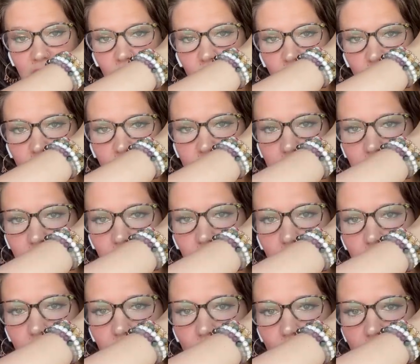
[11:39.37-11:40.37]
quote
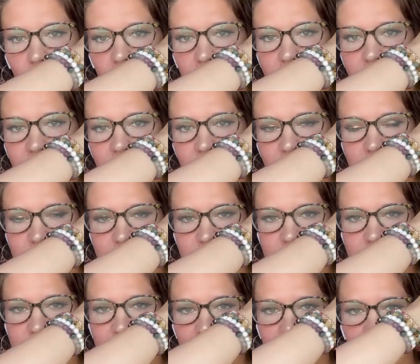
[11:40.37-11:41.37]
unquote, one is
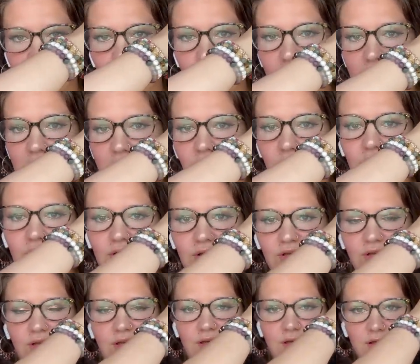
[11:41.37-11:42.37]
stay a while,
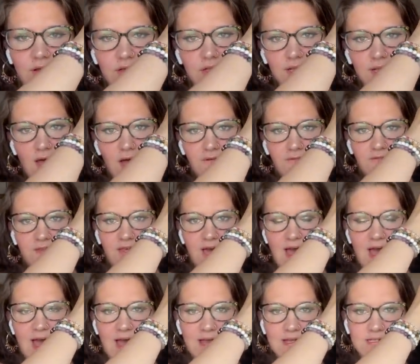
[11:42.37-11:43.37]
love
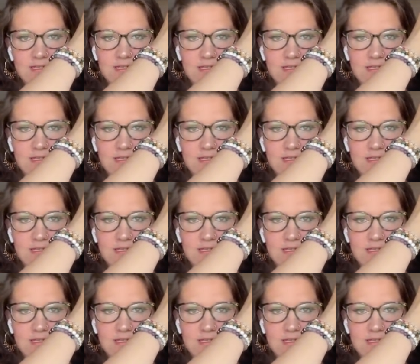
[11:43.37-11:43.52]
that.